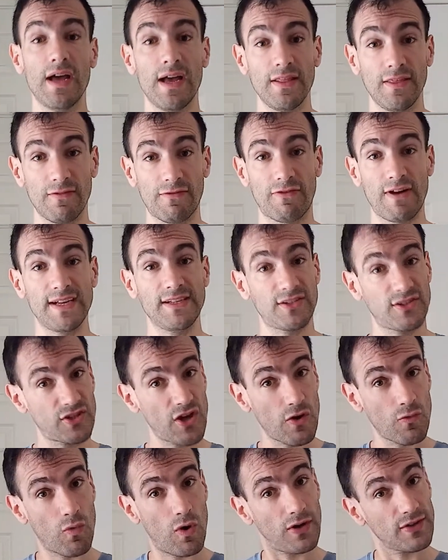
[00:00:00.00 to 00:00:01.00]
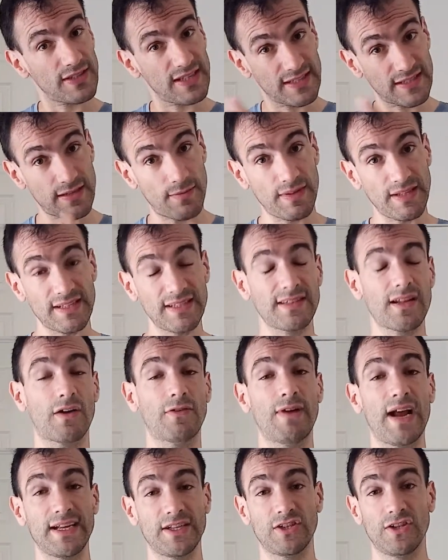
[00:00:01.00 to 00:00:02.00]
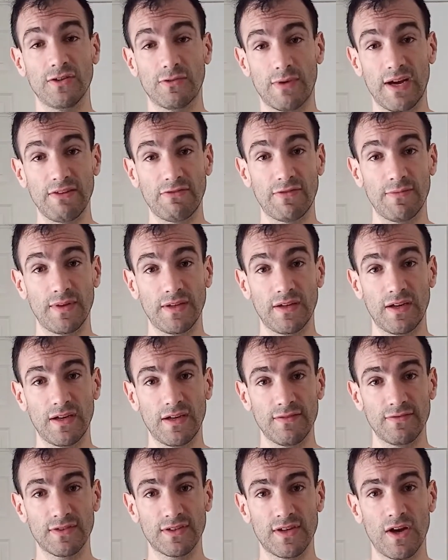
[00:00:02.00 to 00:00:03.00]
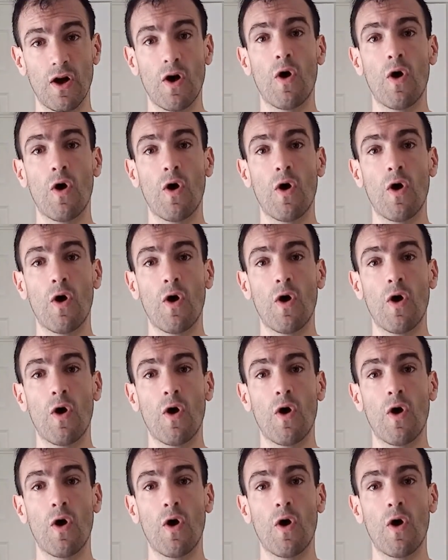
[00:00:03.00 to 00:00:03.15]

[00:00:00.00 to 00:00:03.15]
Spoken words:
The phrase so what is something that directs you away from the nerves,